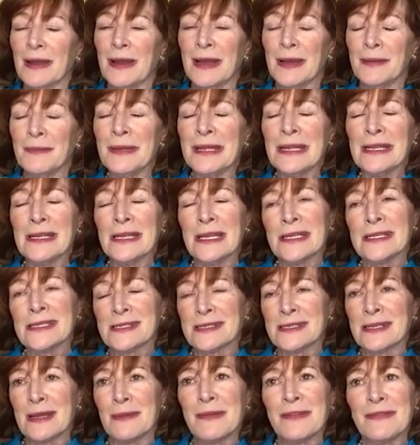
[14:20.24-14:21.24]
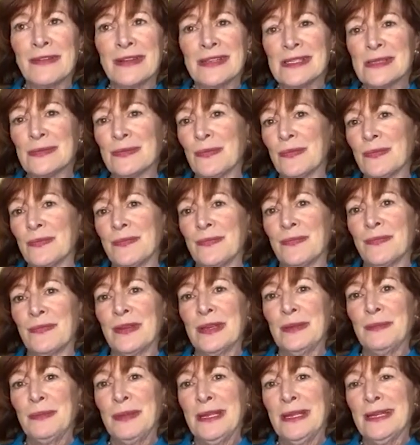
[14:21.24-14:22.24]
And some of it's
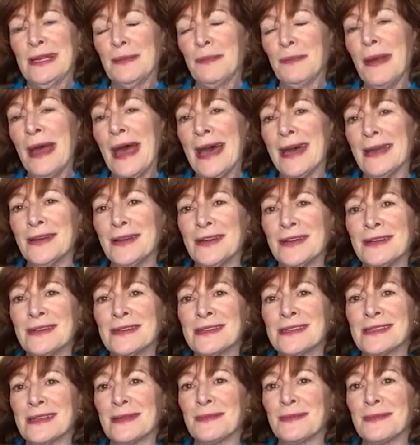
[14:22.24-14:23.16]
repeated patterns.